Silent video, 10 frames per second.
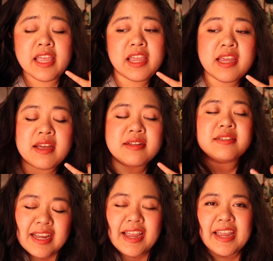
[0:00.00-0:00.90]
and
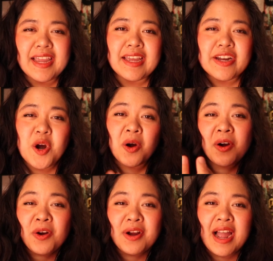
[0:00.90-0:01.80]

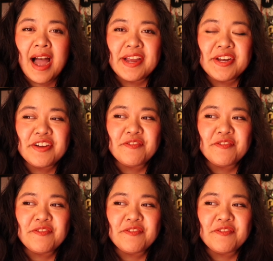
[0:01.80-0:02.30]
her kind